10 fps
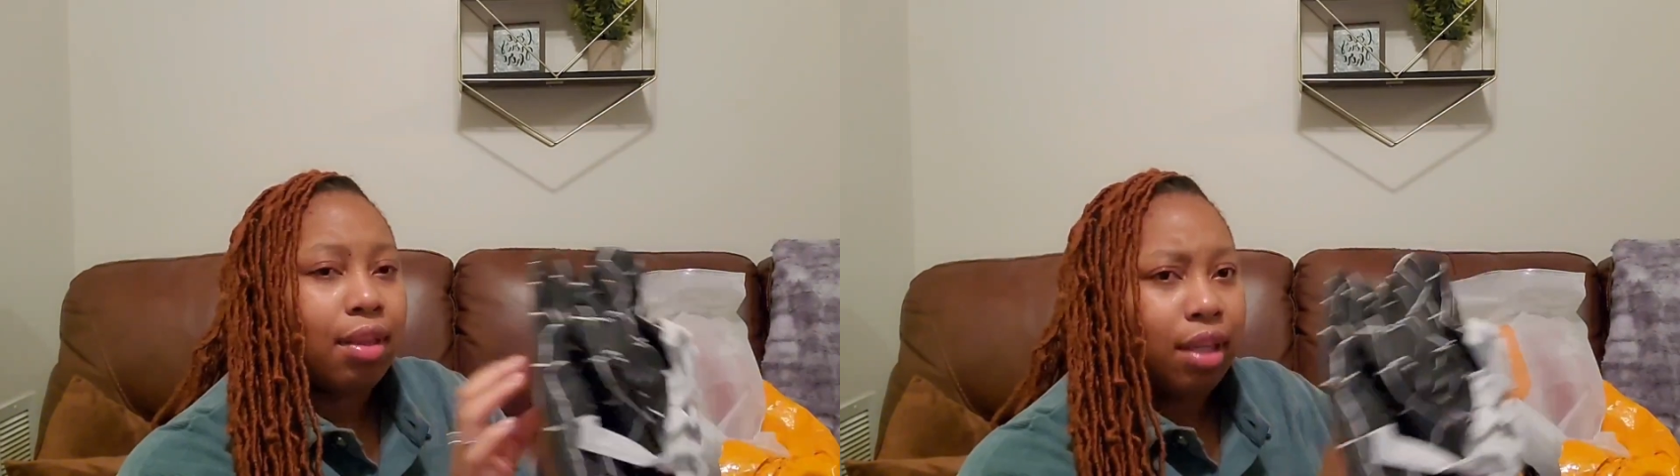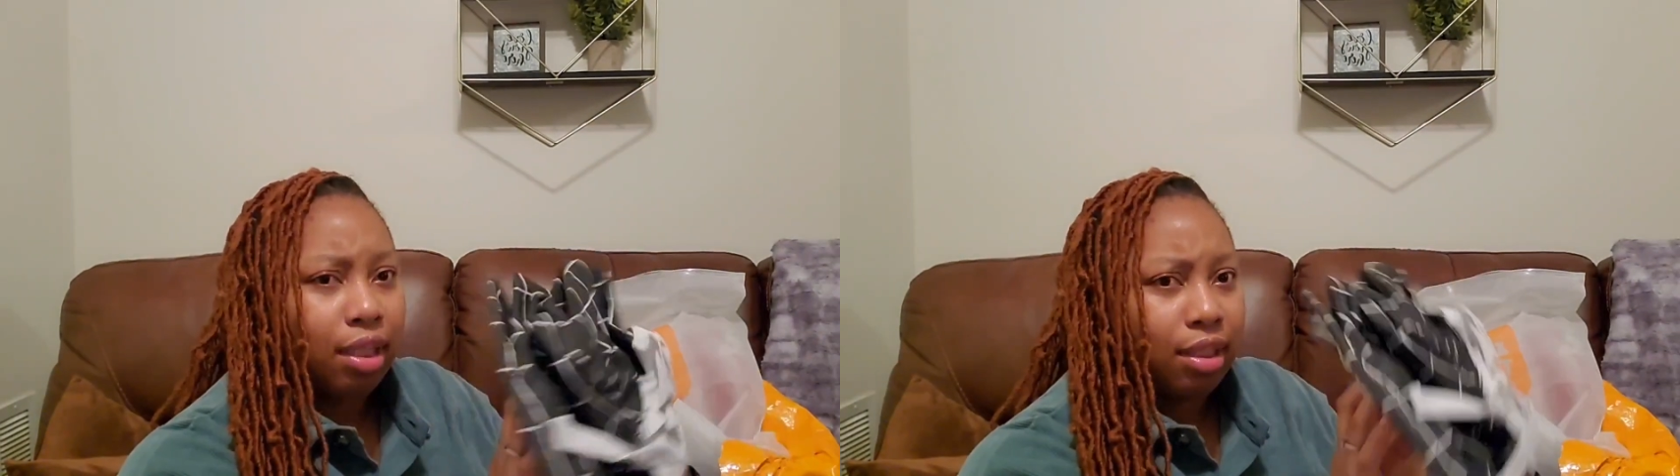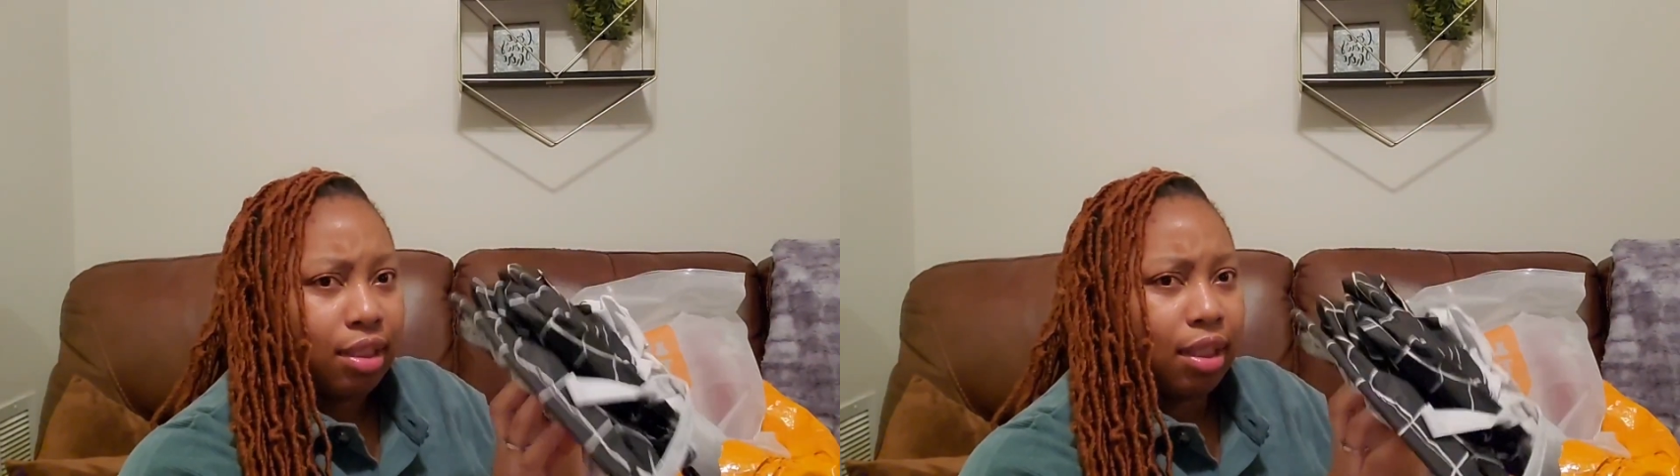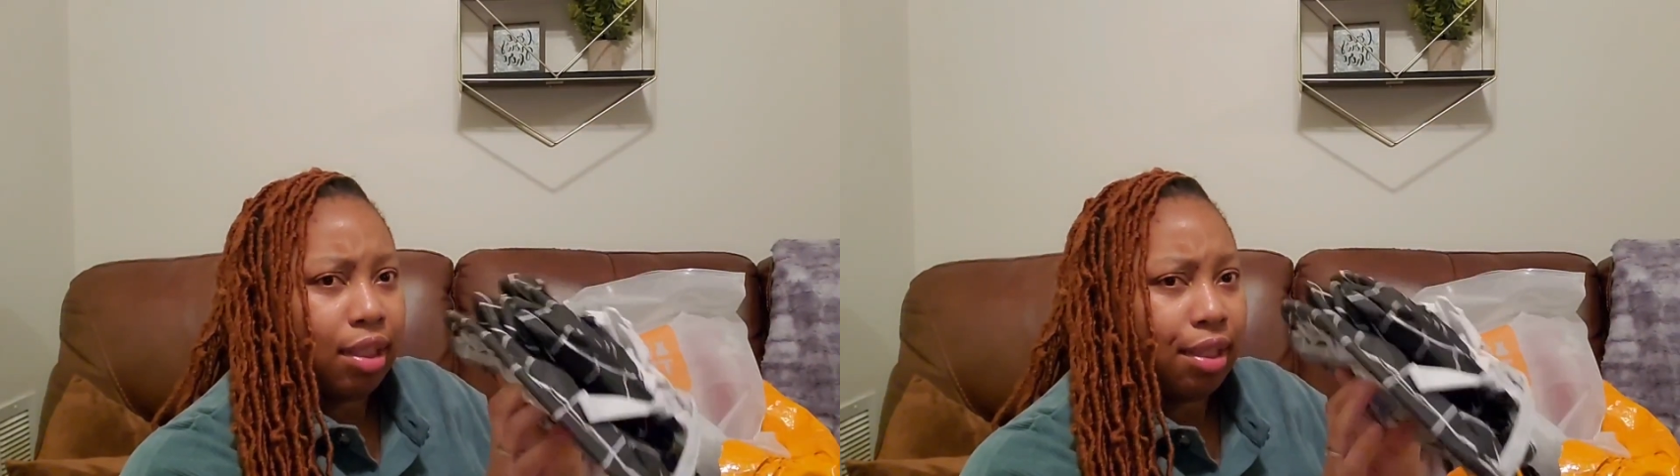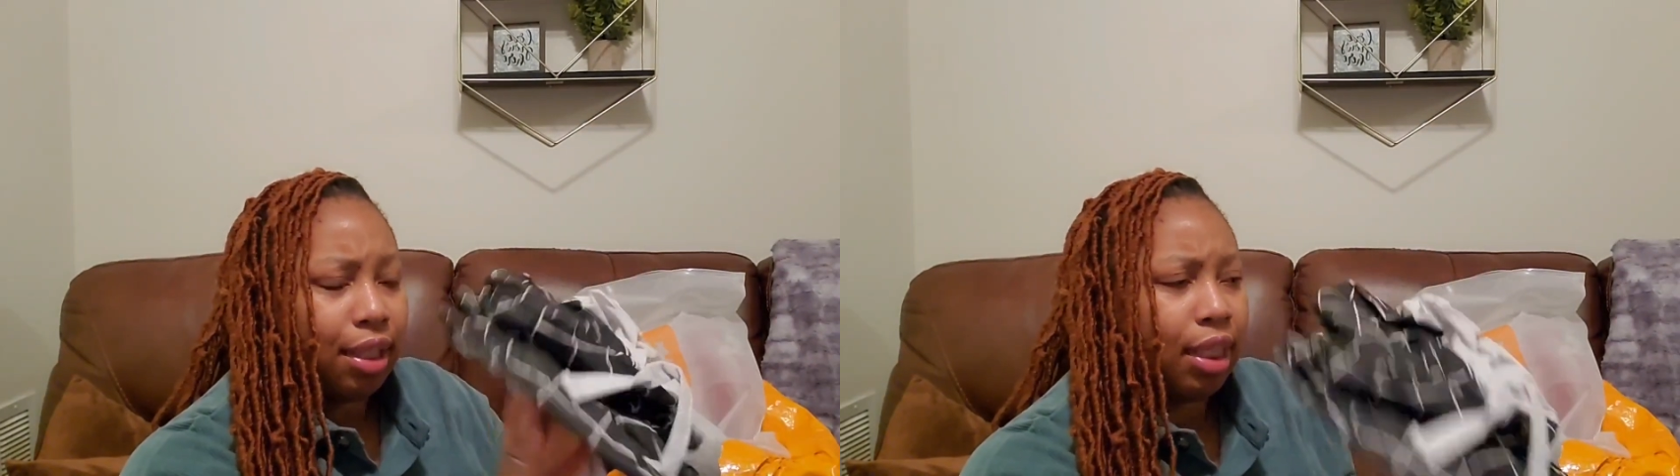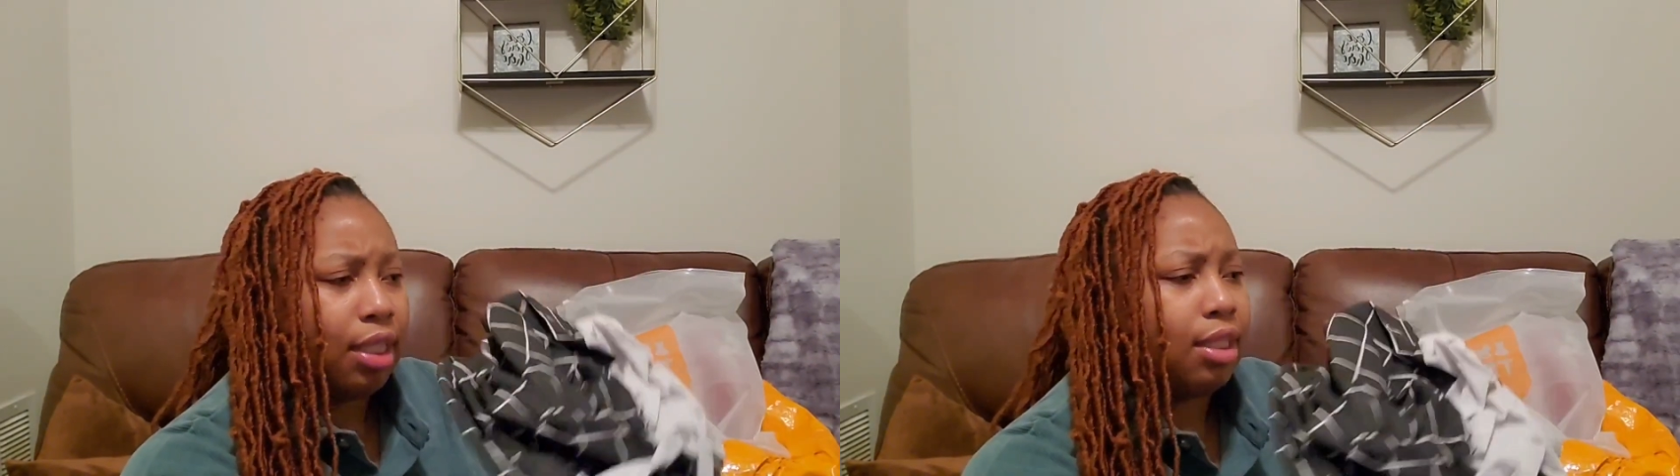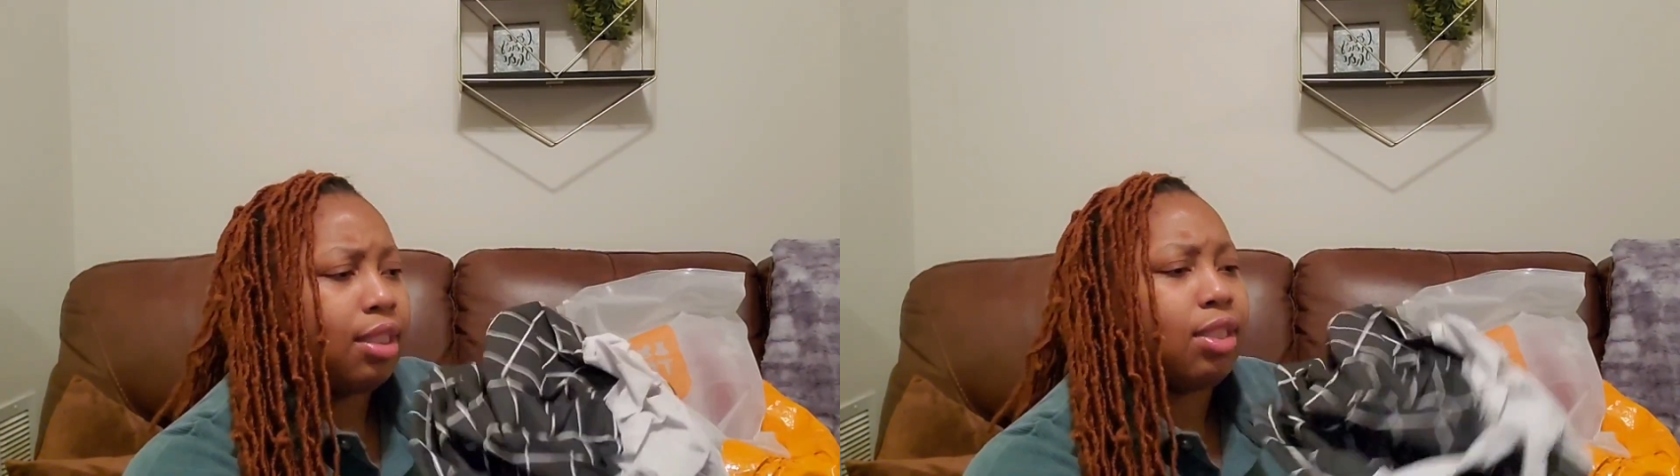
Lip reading: This is